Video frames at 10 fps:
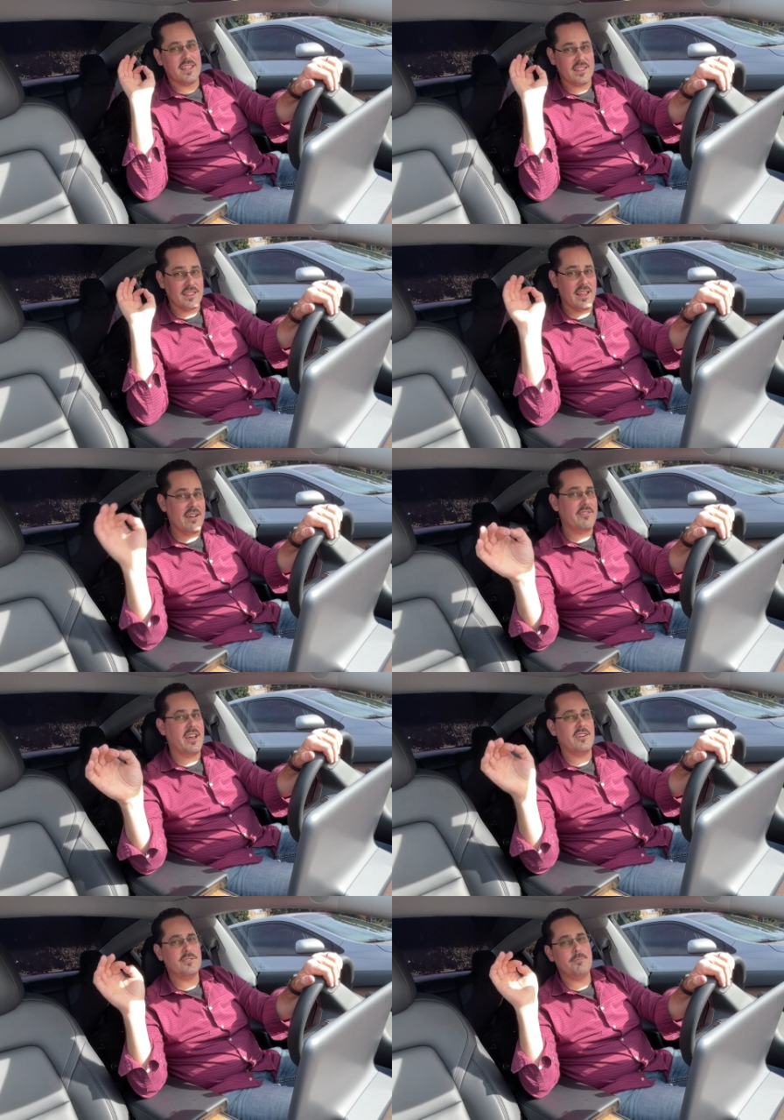Love
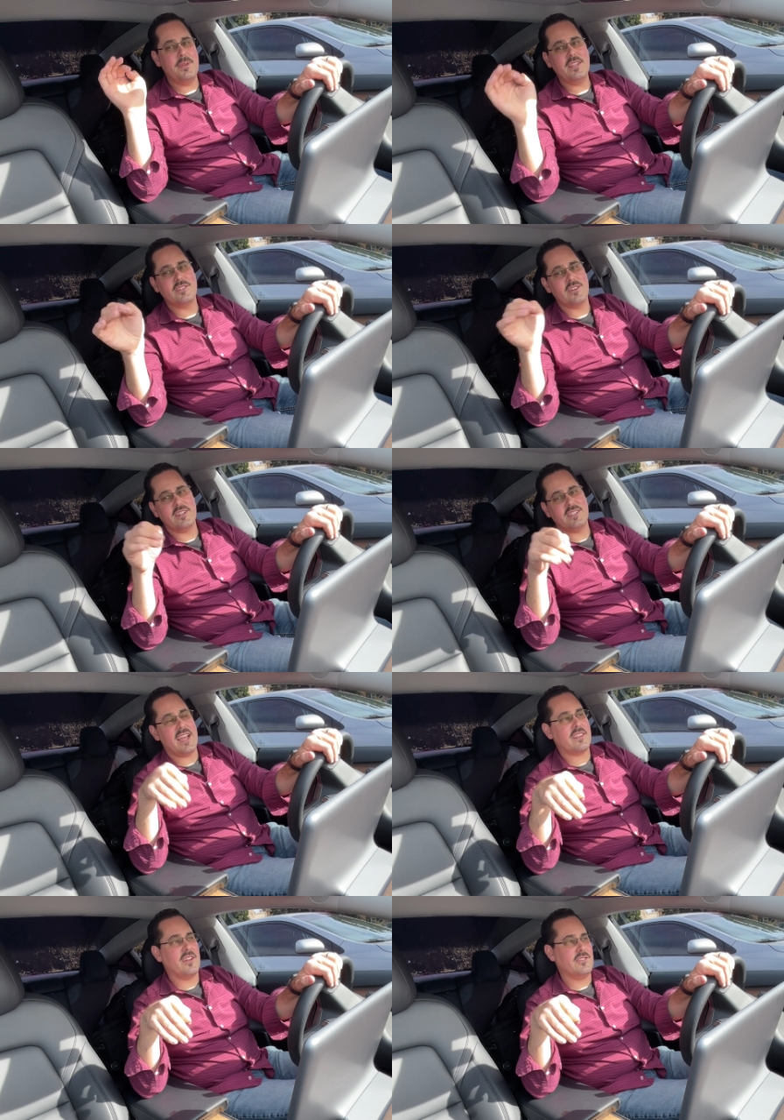those. Be sure to
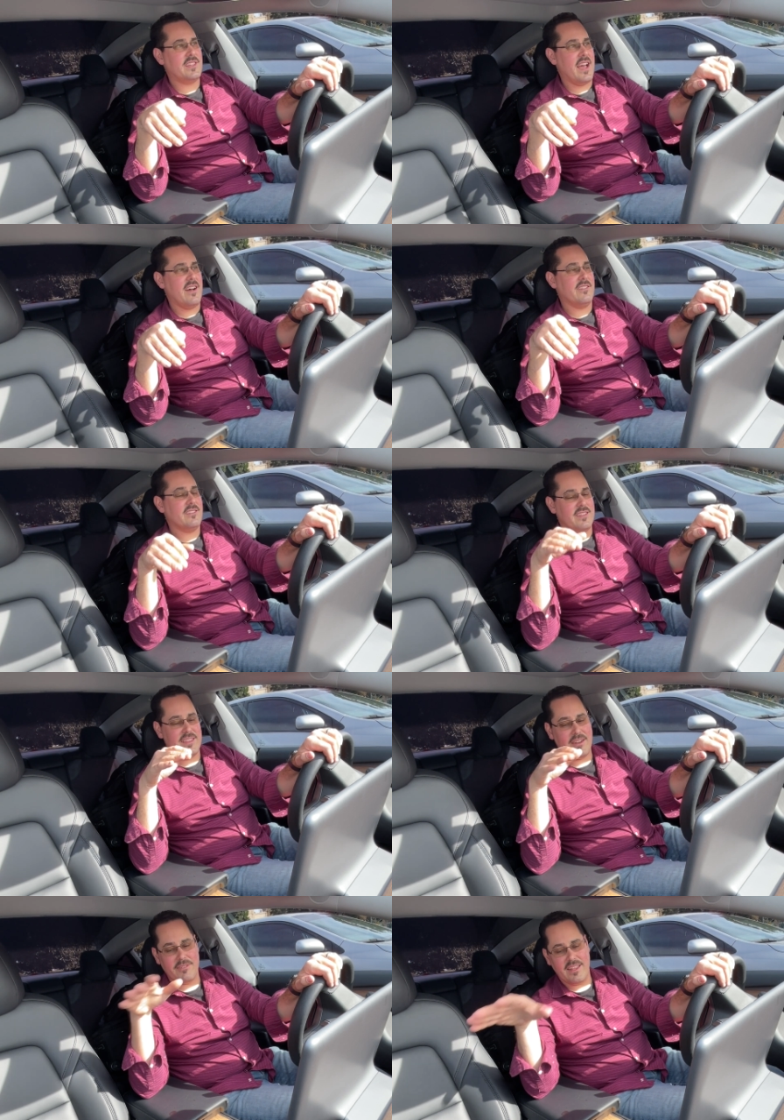check those out.
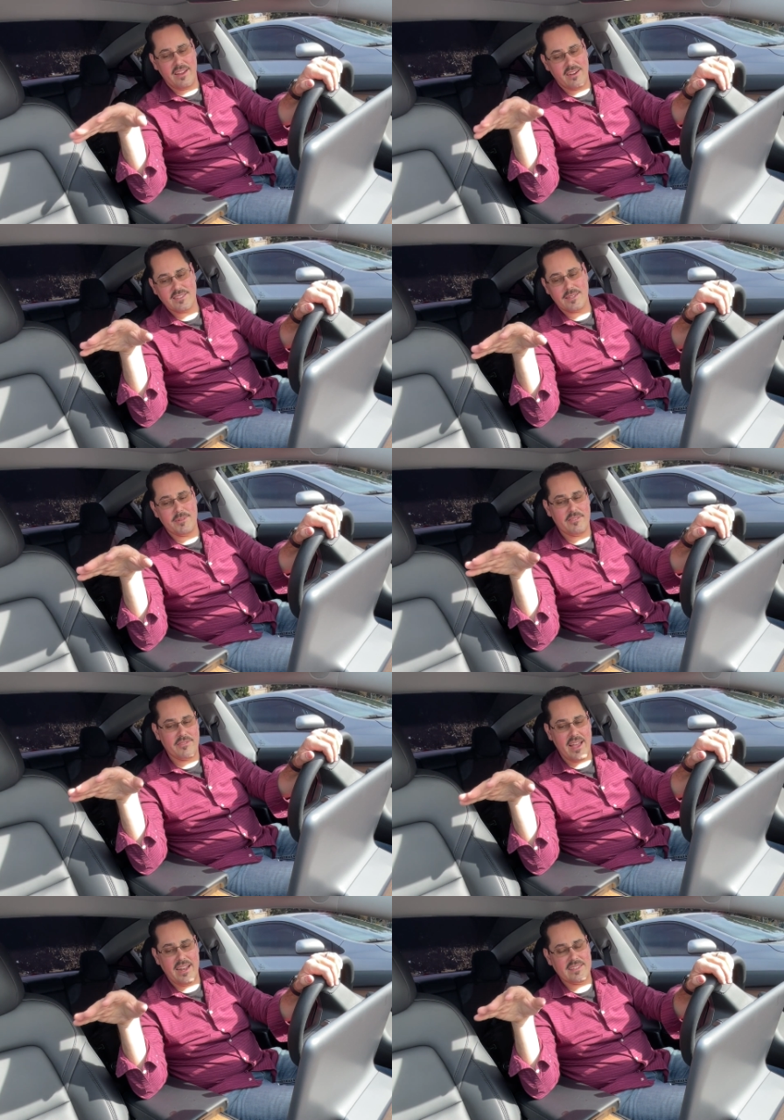They really are some of the
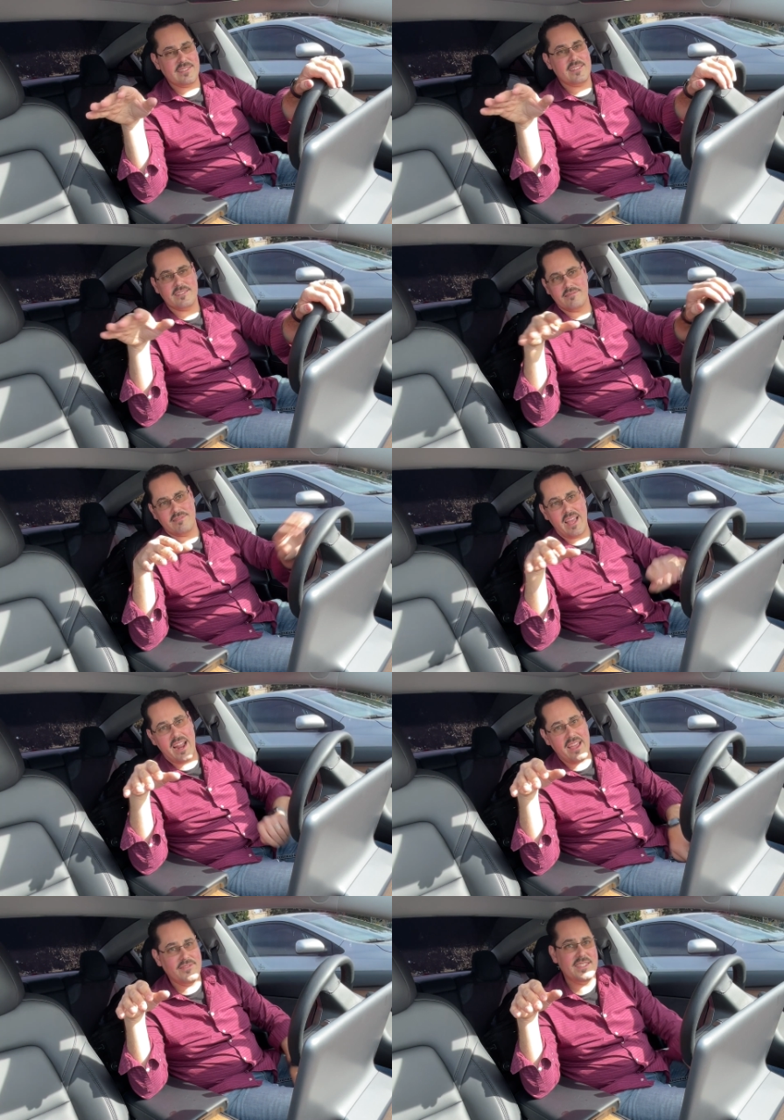finest that
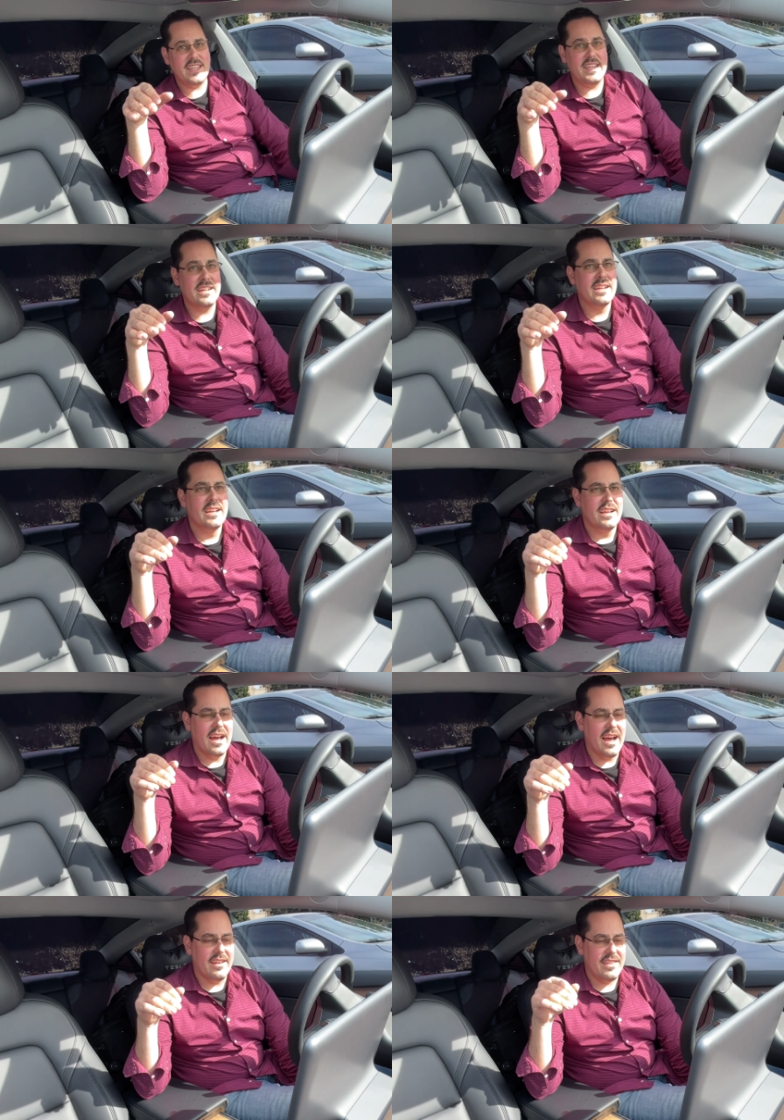I've seen.
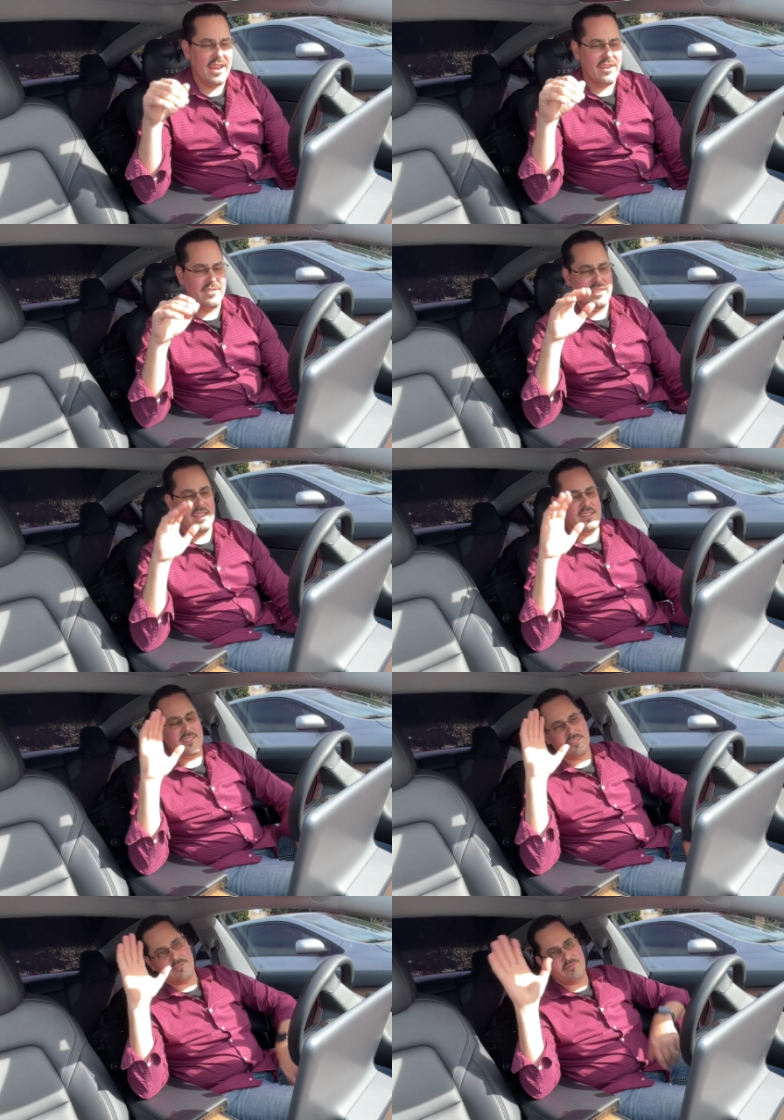They are the
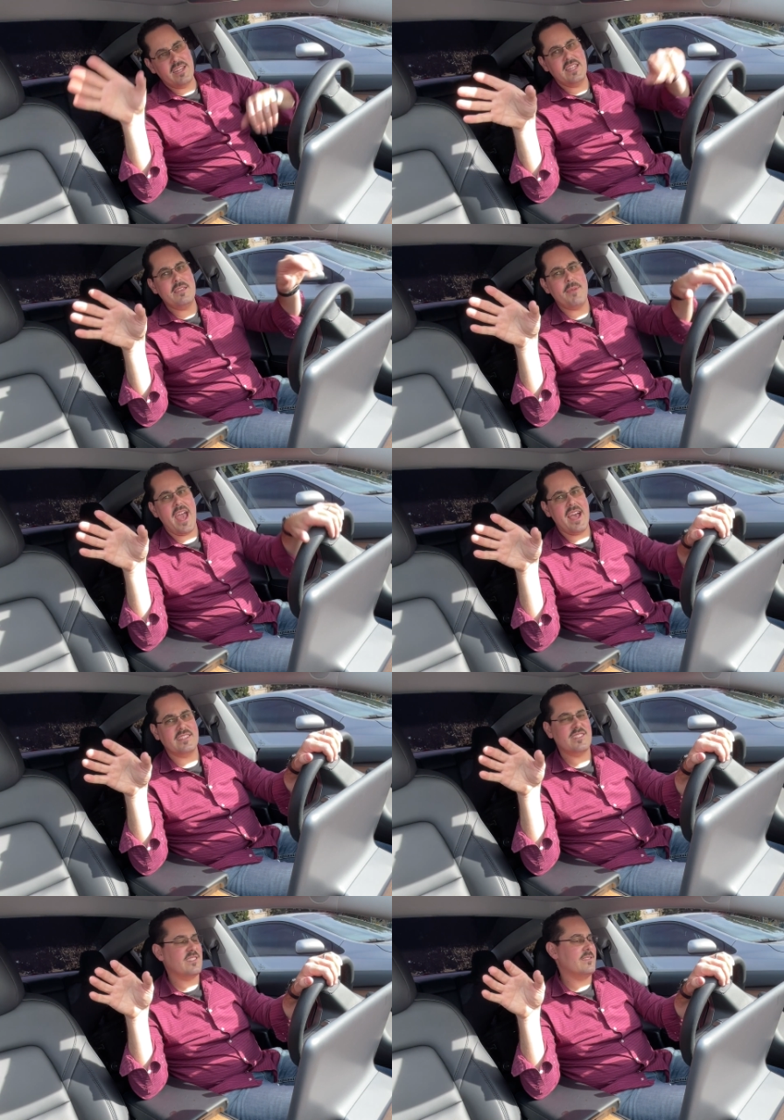3D
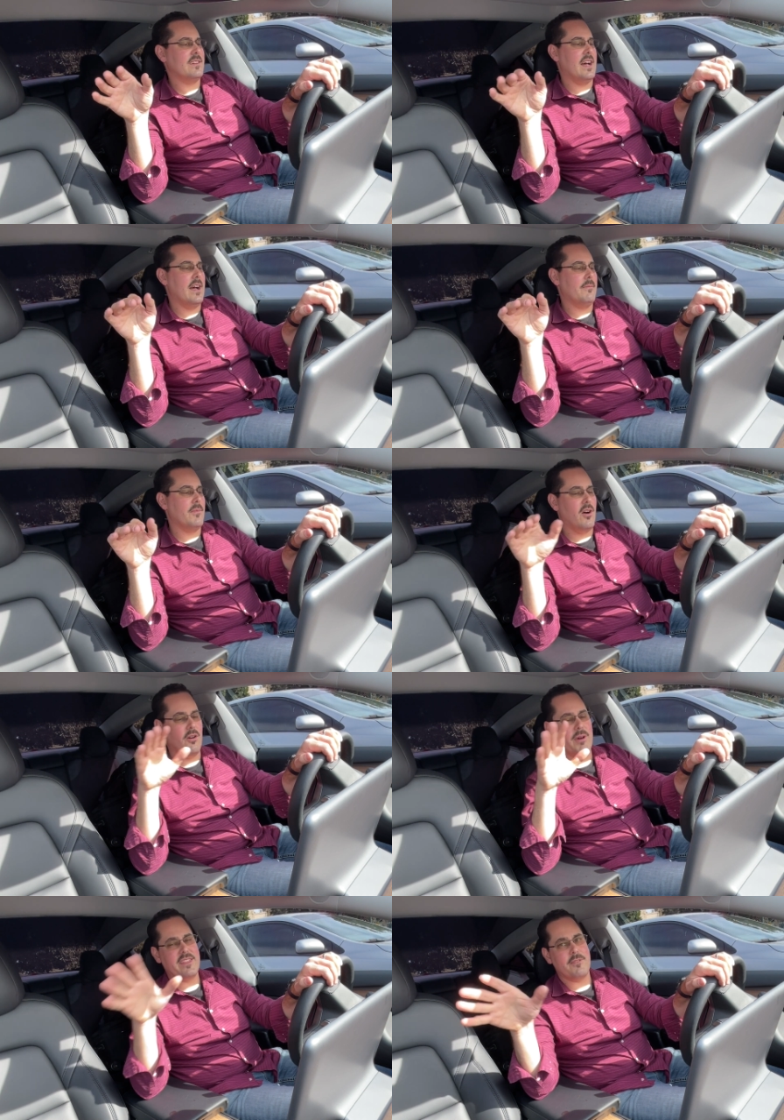mats,
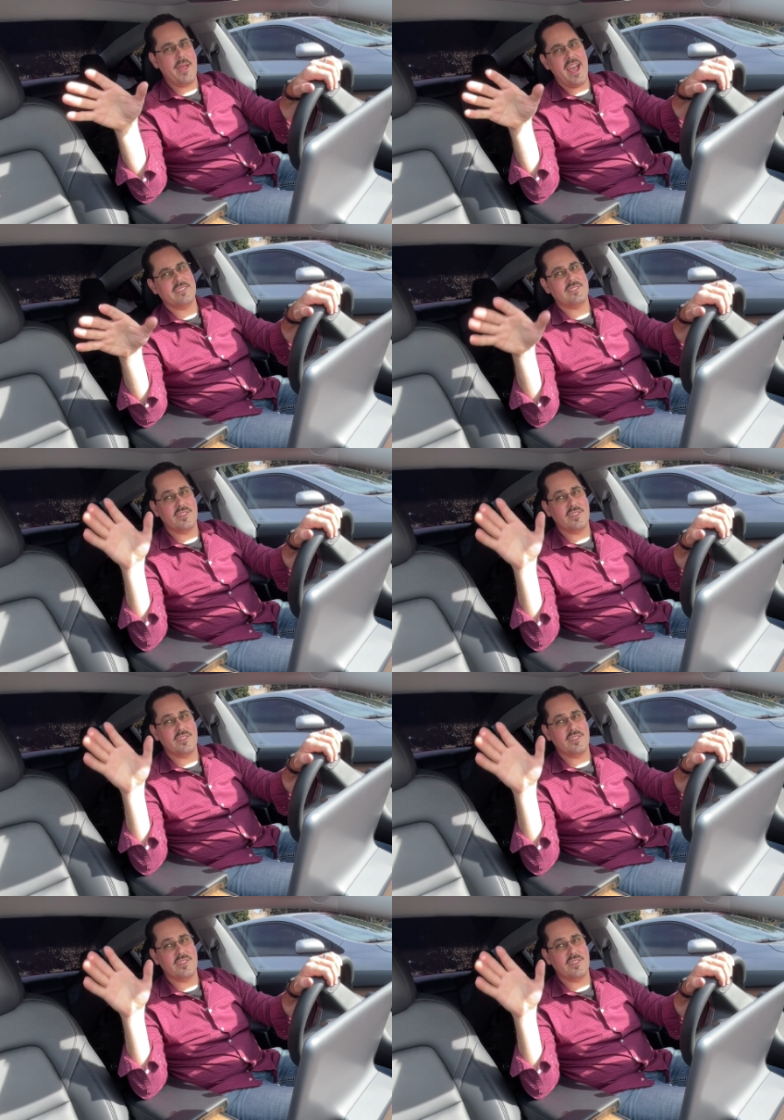all-weather mats.